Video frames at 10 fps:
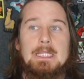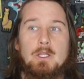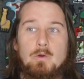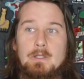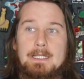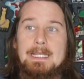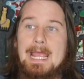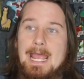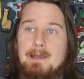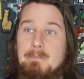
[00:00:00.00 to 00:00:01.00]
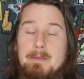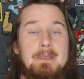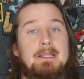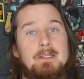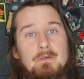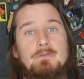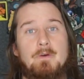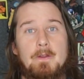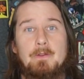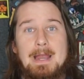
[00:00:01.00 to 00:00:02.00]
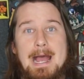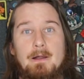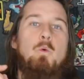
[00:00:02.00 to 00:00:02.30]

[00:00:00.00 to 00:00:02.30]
locally and maybe a little farther out.